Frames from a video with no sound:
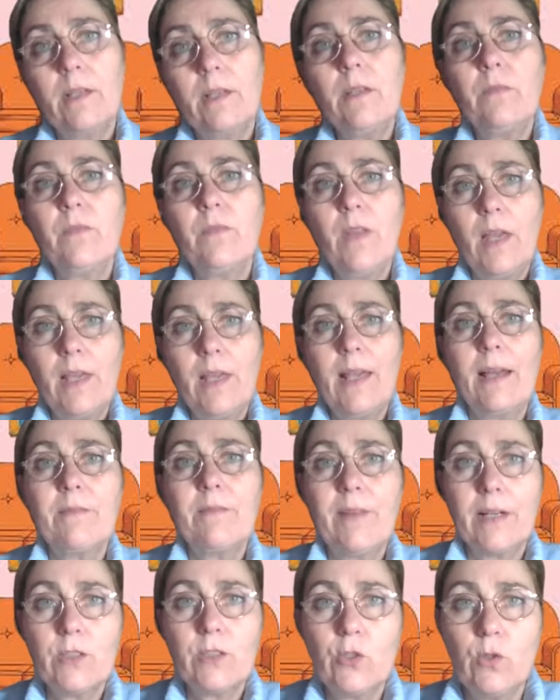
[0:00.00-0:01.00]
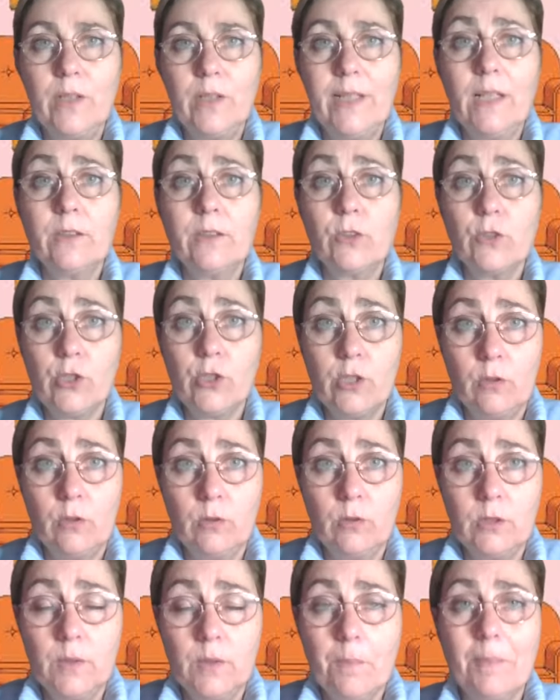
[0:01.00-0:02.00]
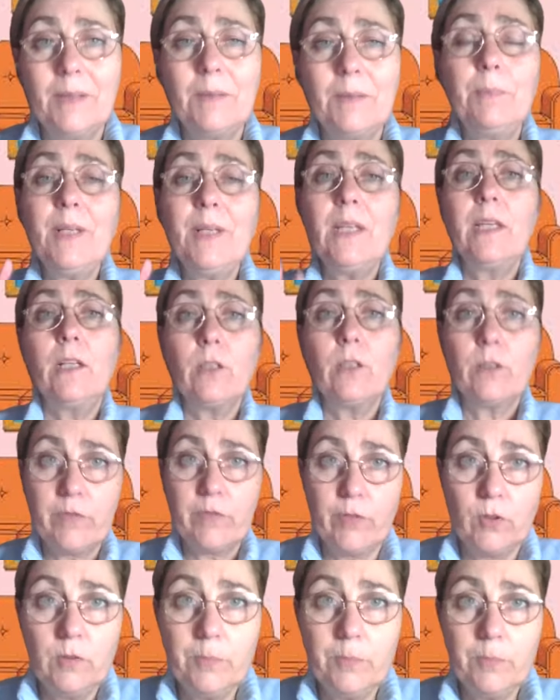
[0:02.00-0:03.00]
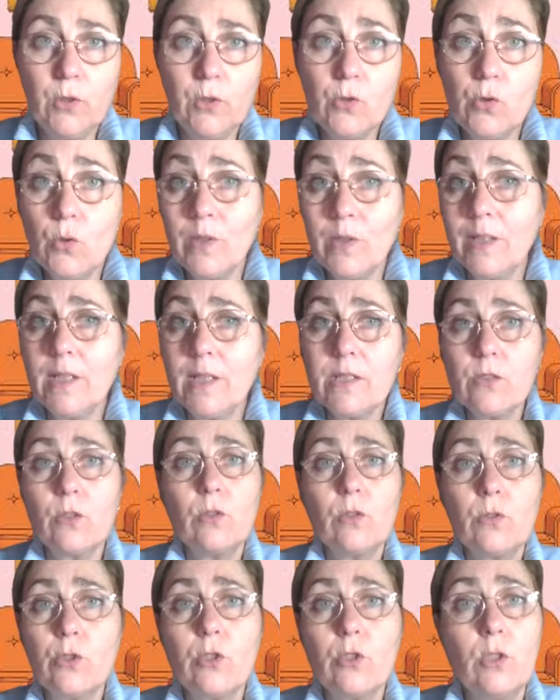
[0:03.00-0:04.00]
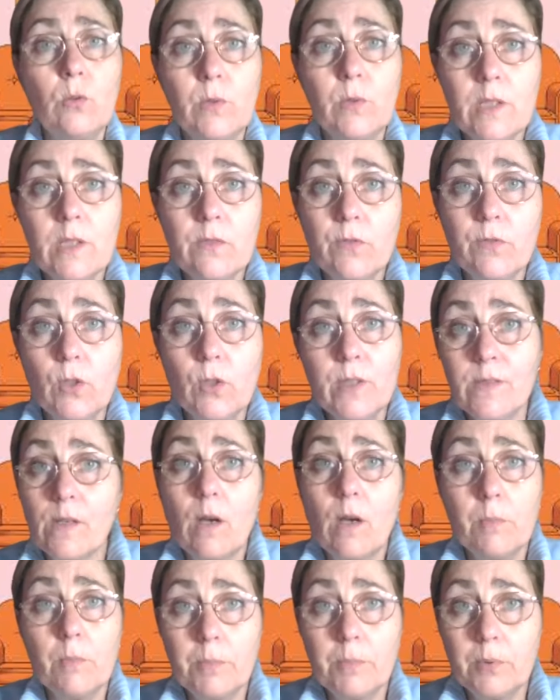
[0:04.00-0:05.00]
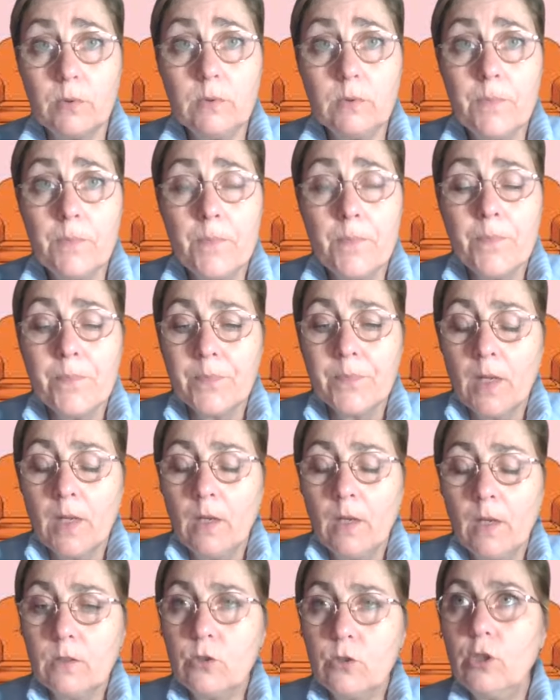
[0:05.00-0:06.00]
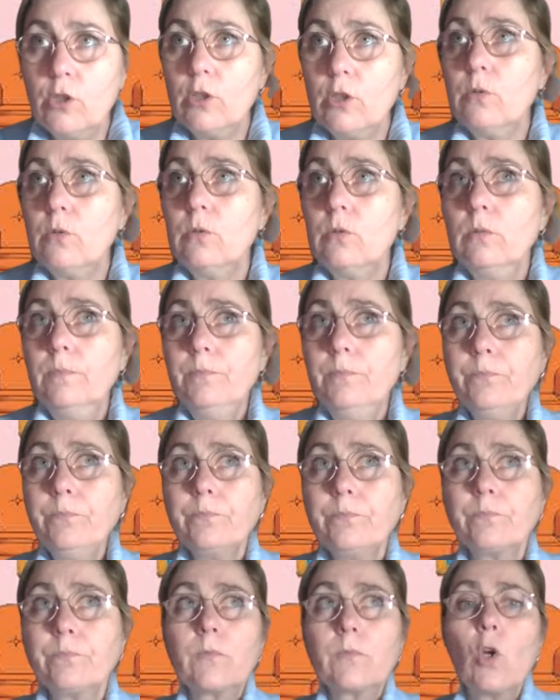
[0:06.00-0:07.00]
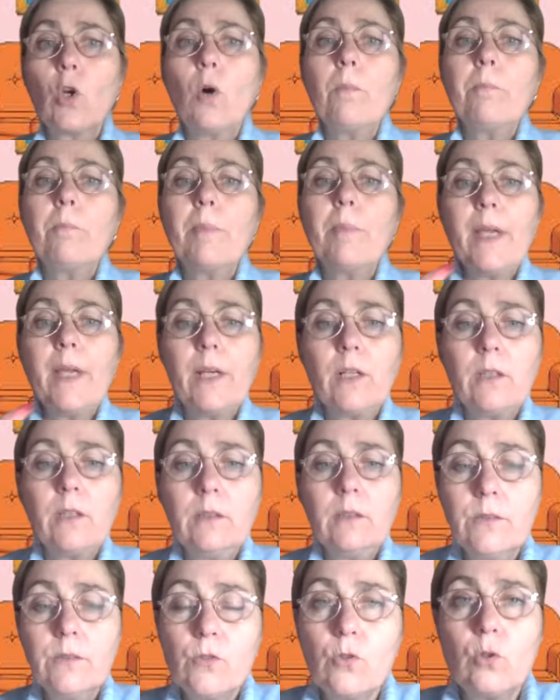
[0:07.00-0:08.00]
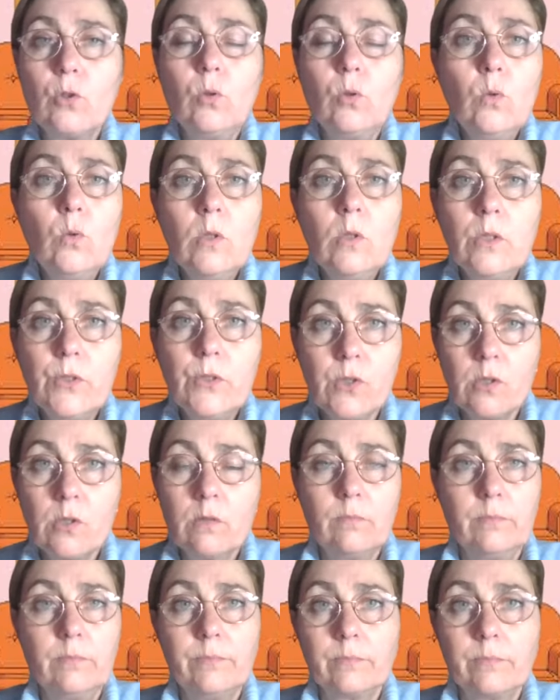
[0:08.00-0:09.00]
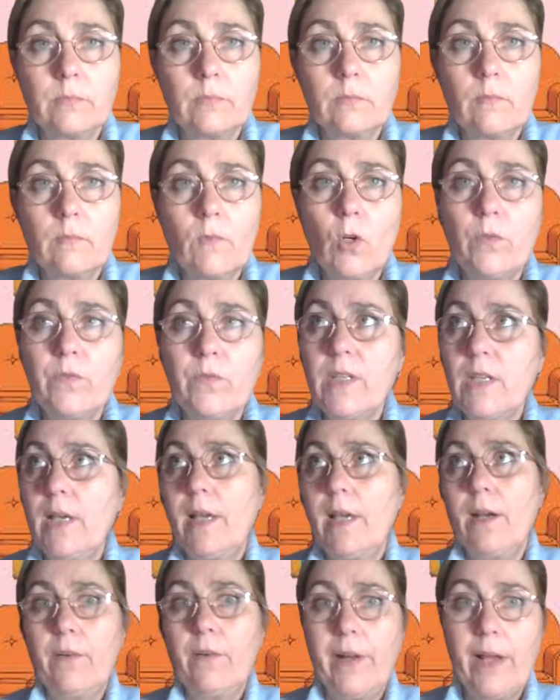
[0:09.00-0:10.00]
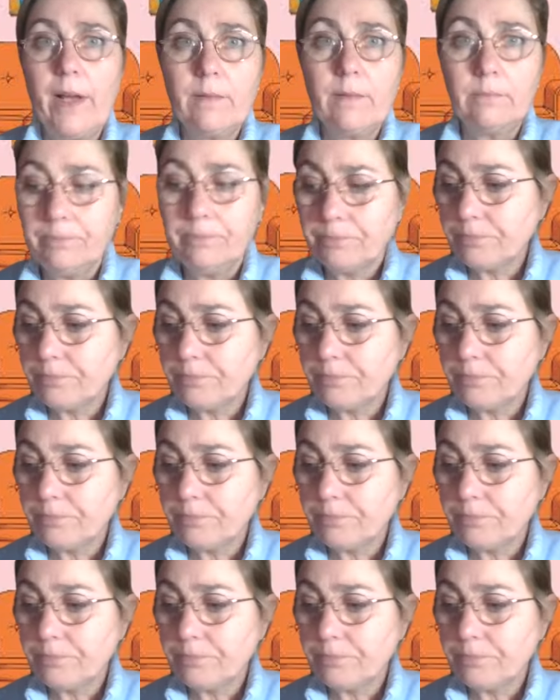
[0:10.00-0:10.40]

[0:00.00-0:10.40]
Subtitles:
if they have actually understood. But be careful, because you can ask your students, for example, to compare schools of the area.